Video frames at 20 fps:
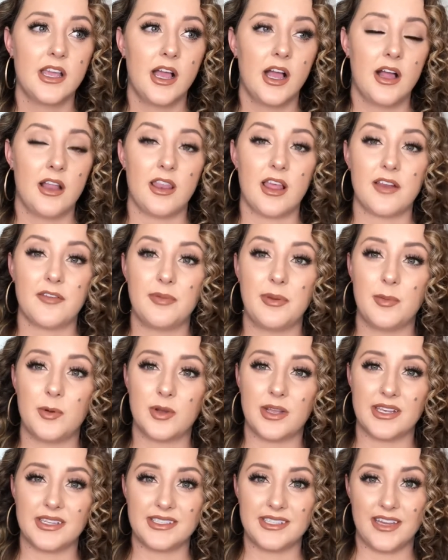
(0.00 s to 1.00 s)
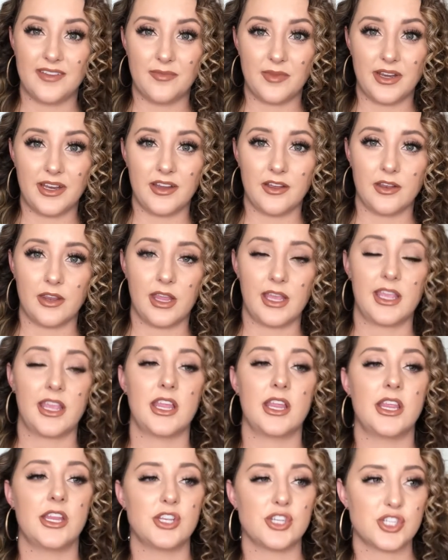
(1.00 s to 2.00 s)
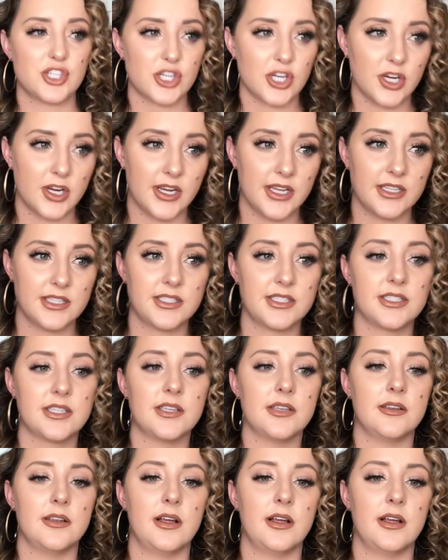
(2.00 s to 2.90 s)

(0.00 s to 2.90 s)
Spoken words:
a lot of people can save money on like insurance,